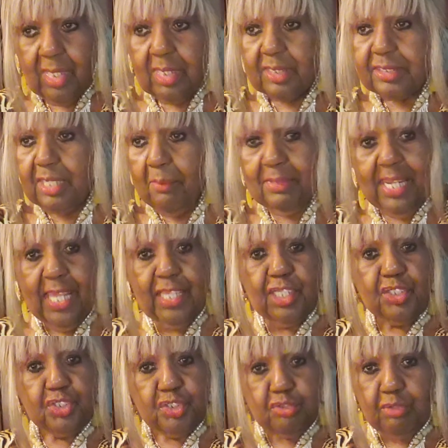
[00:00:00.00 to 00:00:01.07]
Some of that
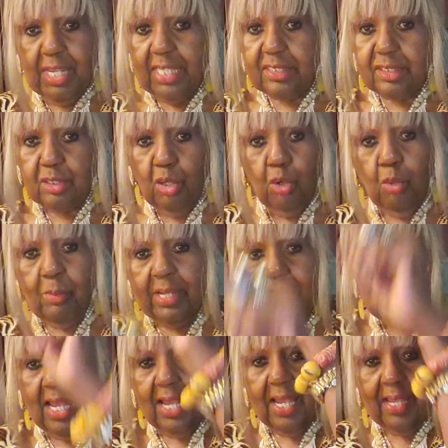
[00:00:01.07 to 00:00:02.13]
is stress. Oh my
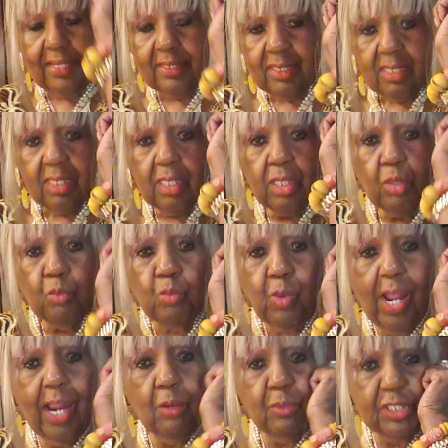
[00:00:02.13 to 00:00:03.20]
God.
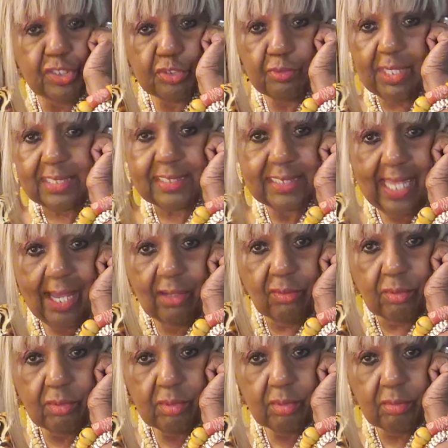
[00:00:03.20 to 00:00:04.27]
Why are we stressed out?
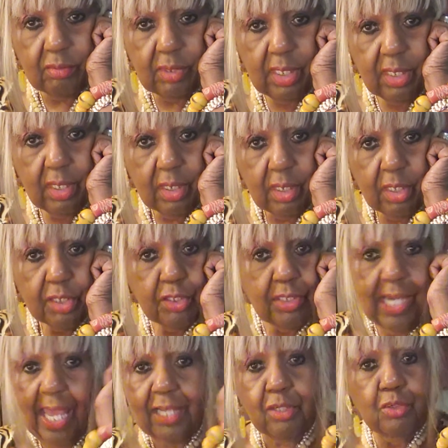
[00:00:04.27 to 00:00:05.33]
You're
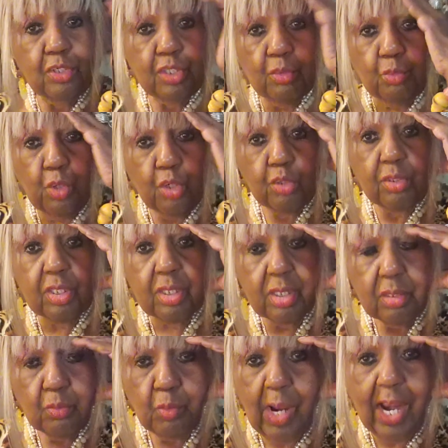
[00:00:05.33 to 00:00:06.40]
not going to work.
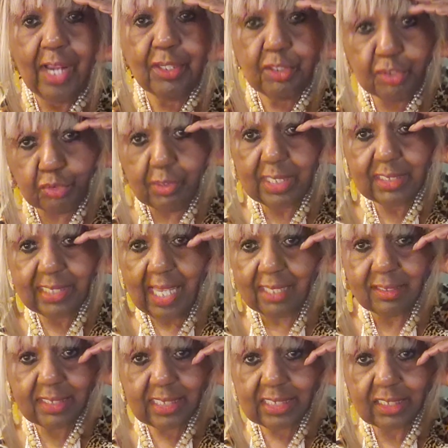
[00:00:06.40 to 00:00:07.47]
Why are you stressed
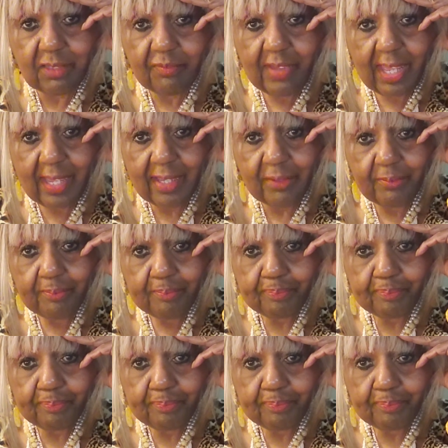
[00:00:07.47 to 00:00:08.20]
out 65?